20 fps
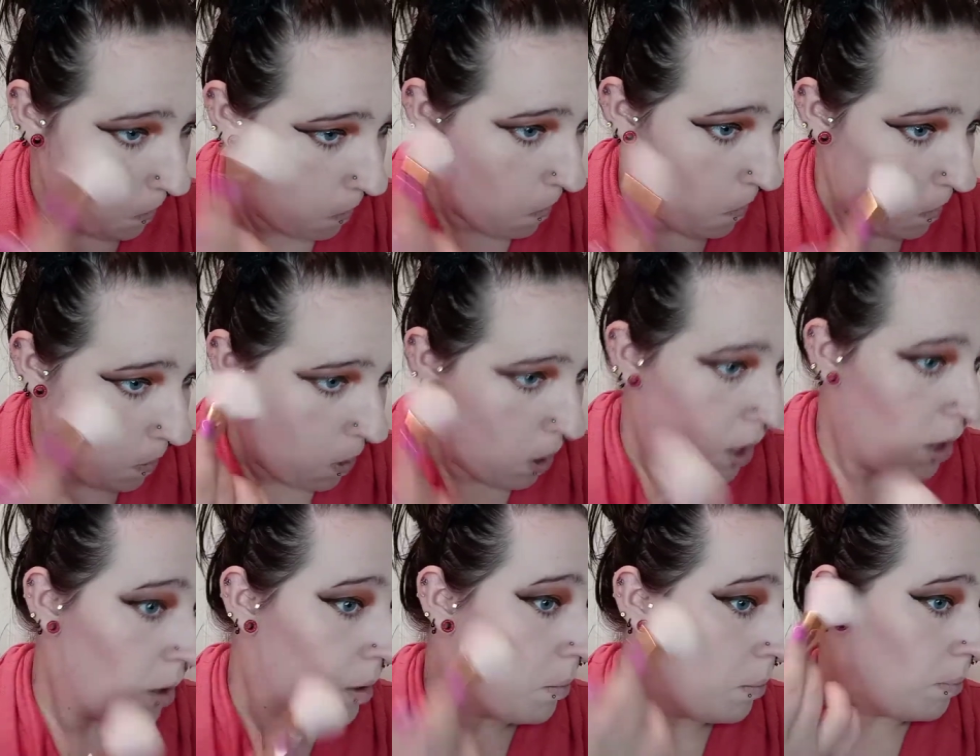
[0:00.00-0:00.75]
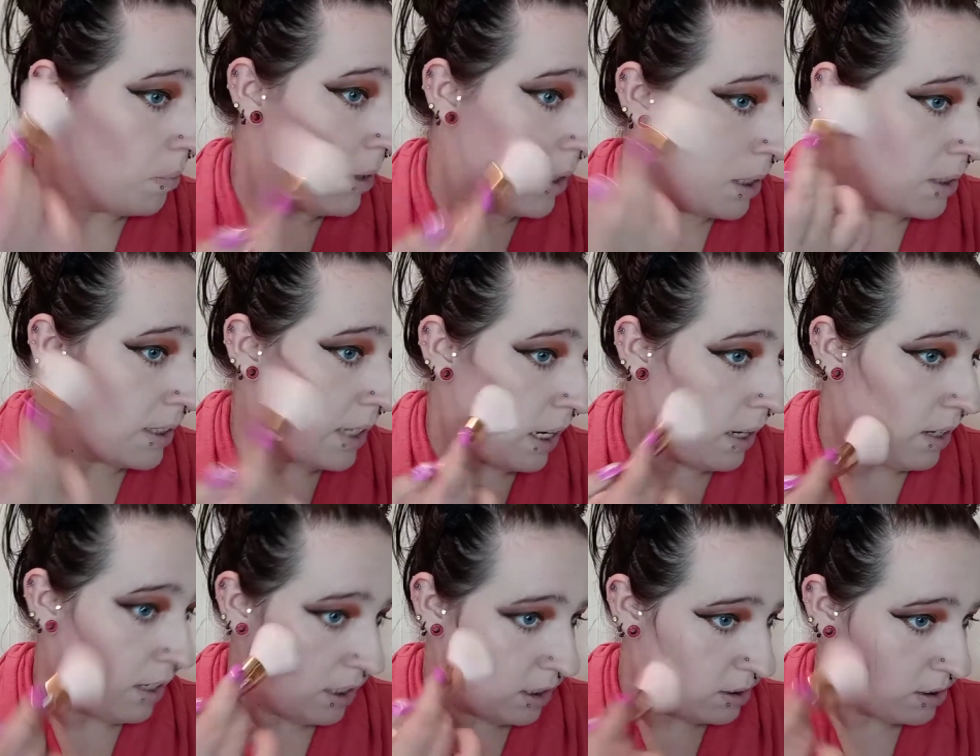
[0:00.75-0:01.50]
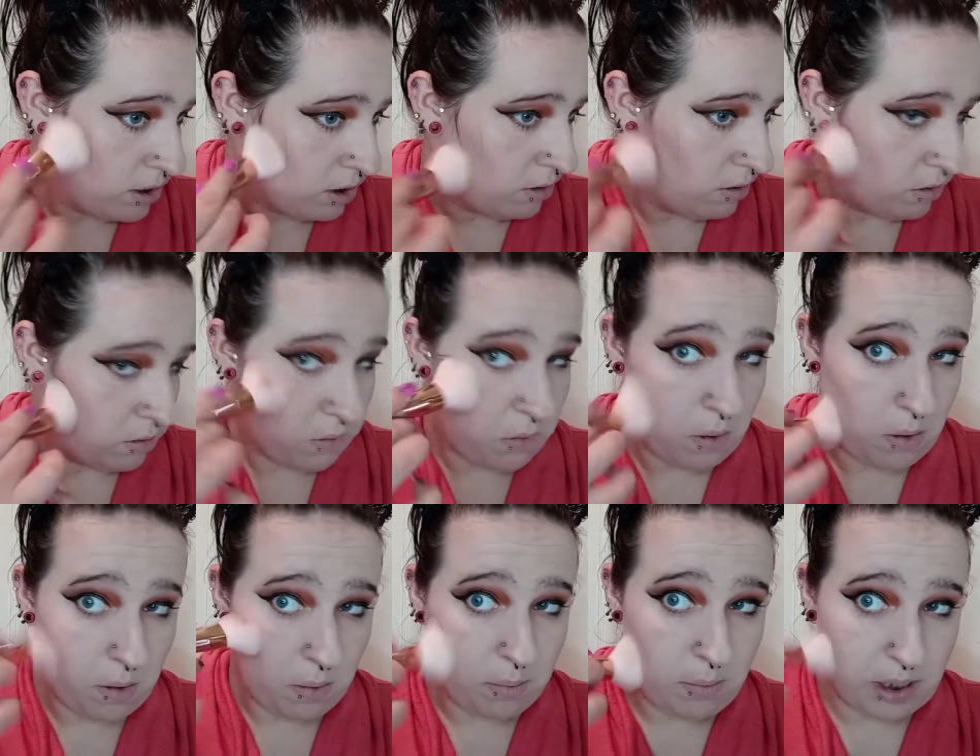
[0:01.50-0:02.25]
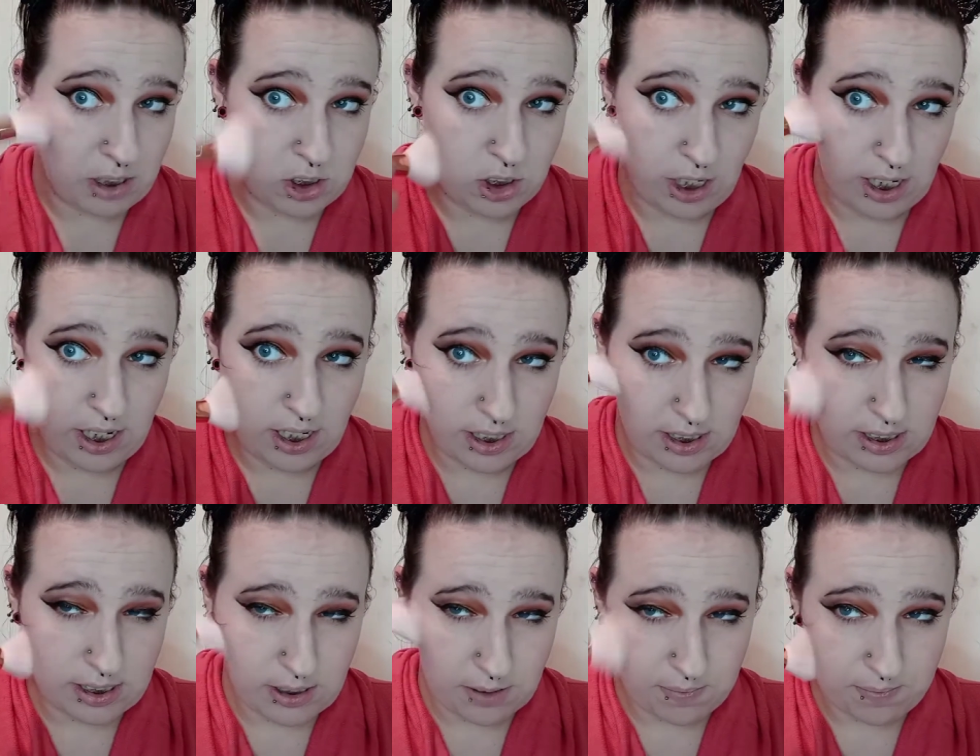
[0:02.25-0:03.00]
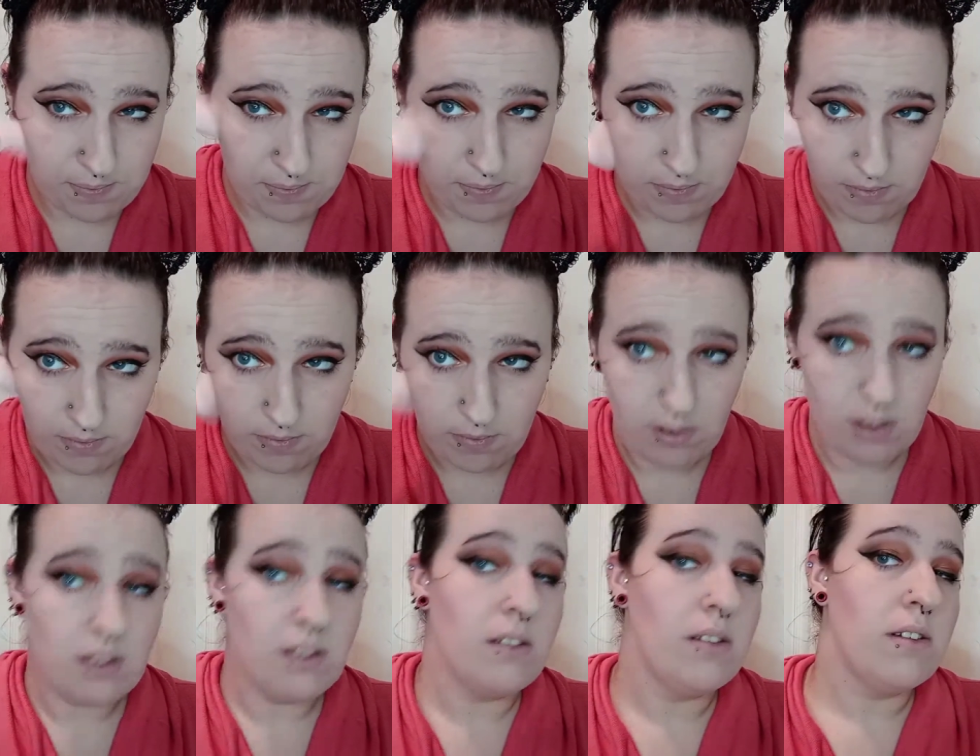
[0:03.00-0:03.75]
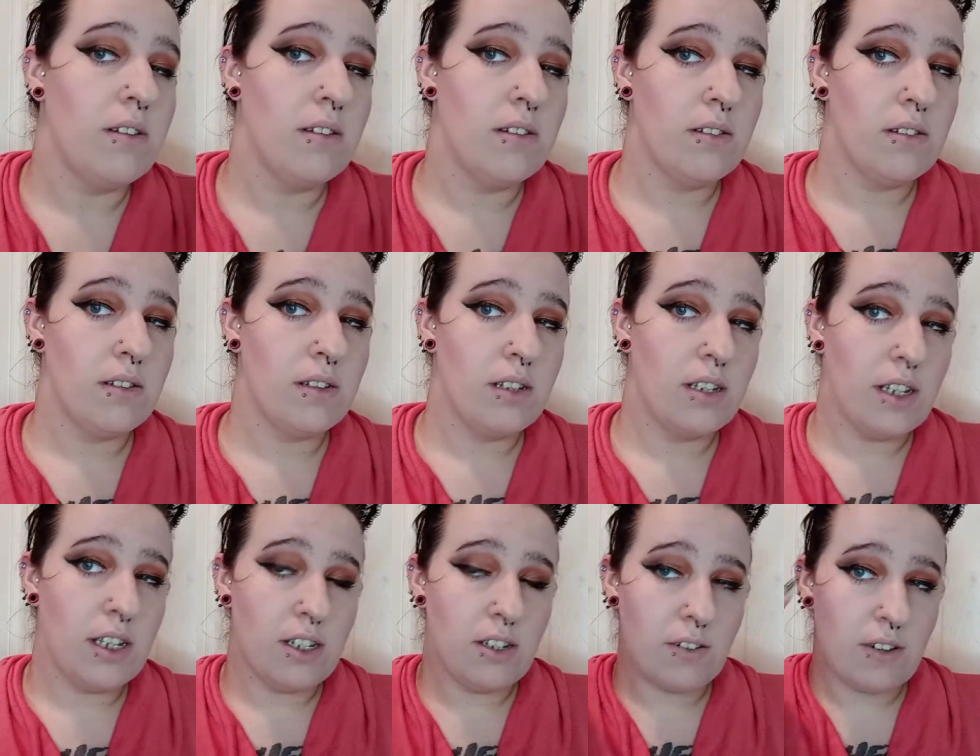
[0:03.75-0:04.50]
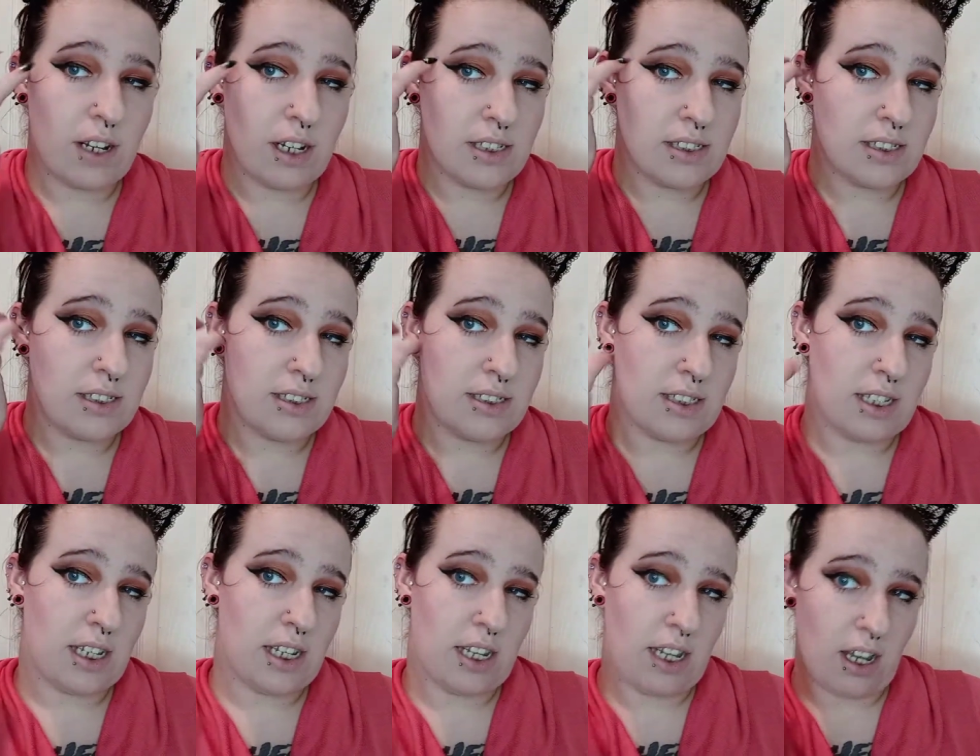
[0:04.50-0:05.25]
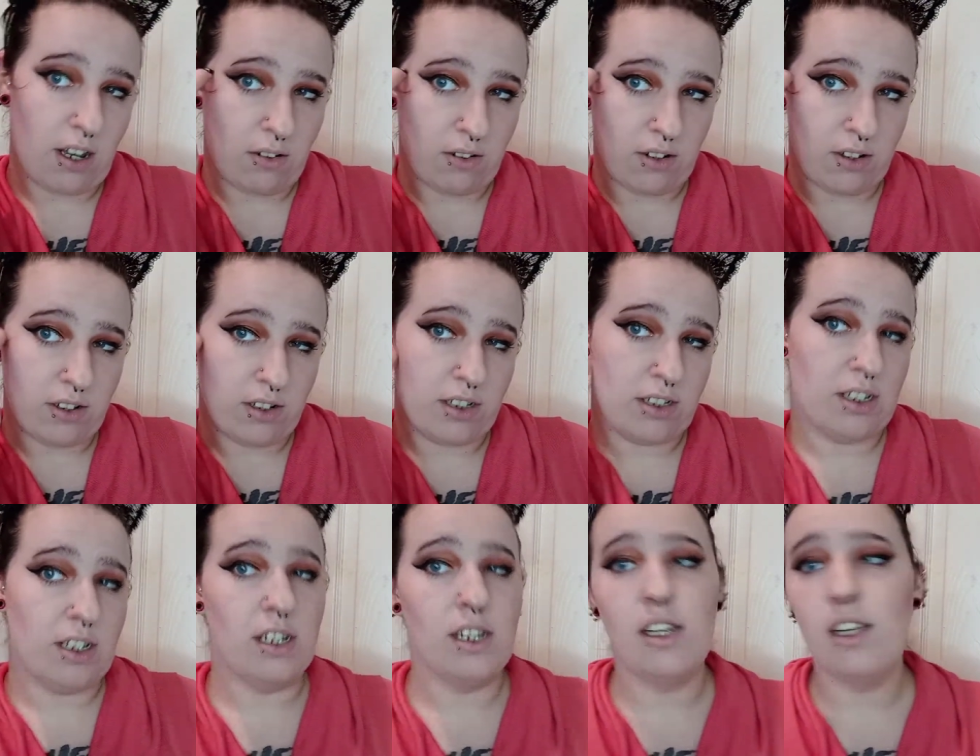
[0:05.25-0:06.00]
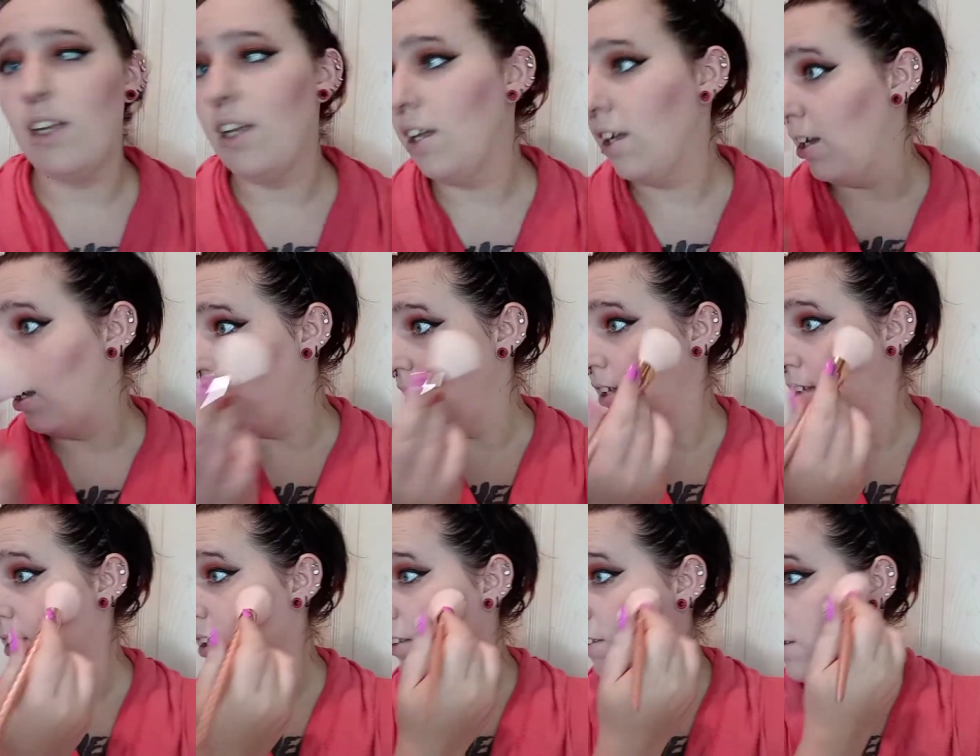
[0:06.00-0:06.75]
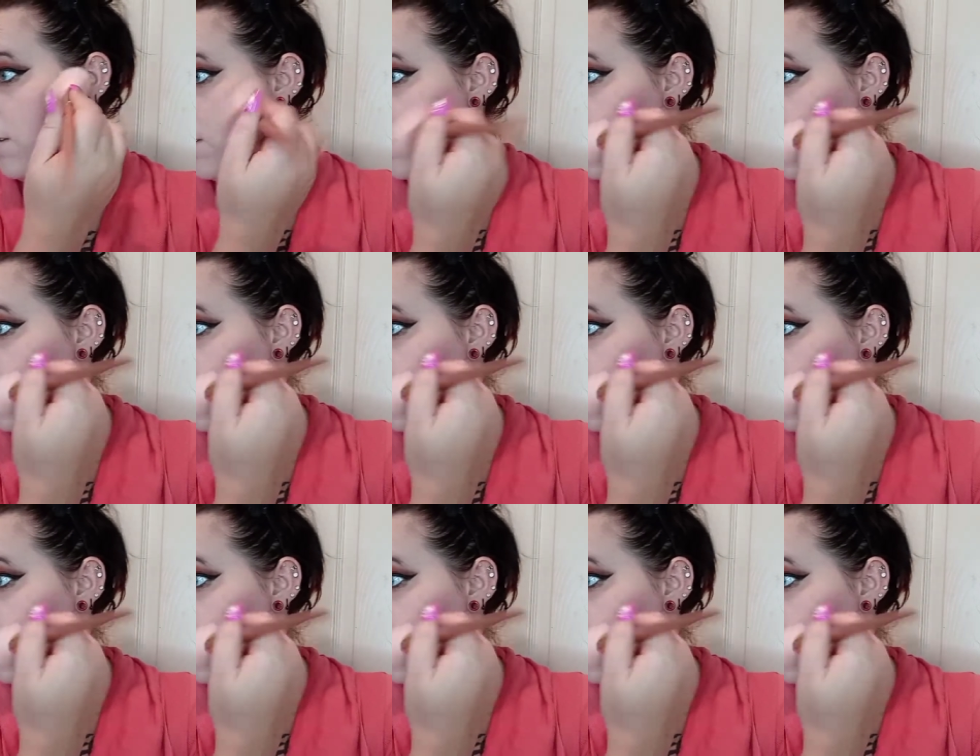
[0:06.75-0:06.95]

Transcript: blend that into my cheeks. And you guys can see how good that looks now.